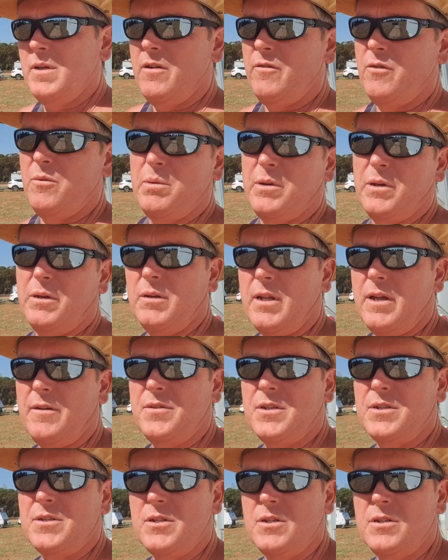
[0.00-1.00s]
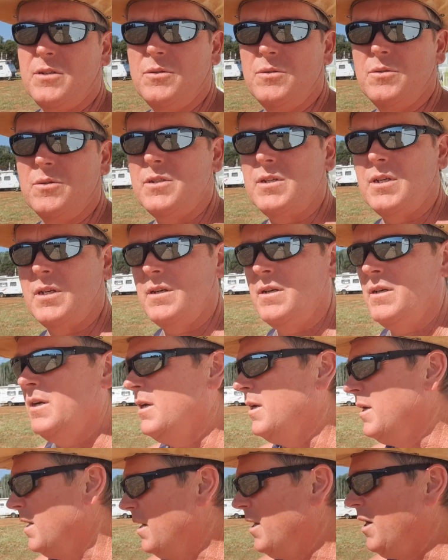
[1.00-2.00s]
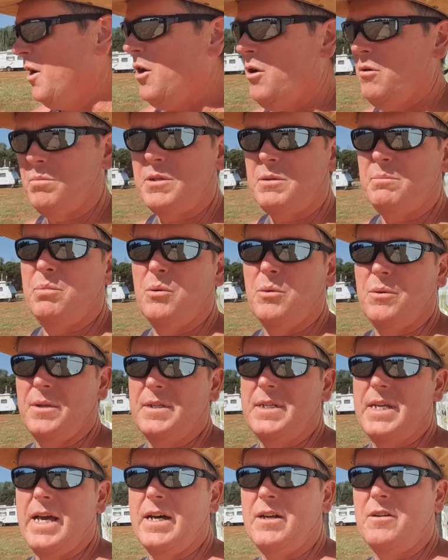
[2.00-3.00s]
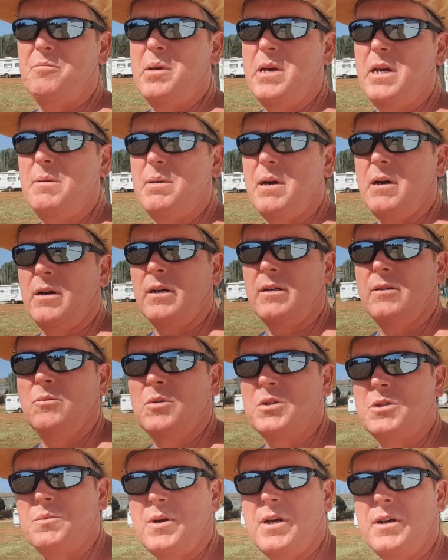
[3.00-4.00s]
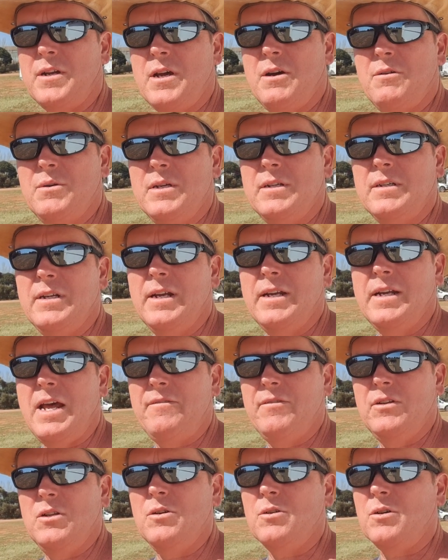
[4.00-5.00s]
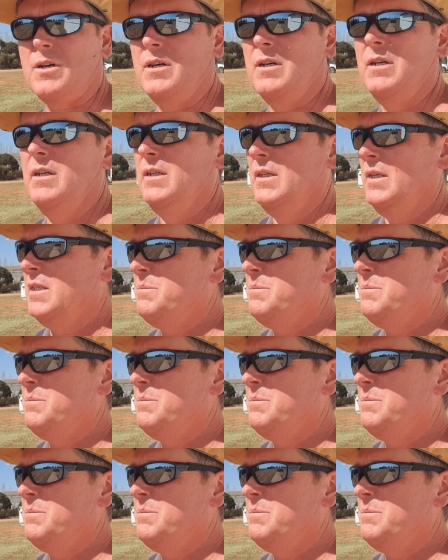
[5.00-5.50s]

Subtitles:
everybody will have this to use to help support the town of Peterborough, which we're gonna go in and have a look.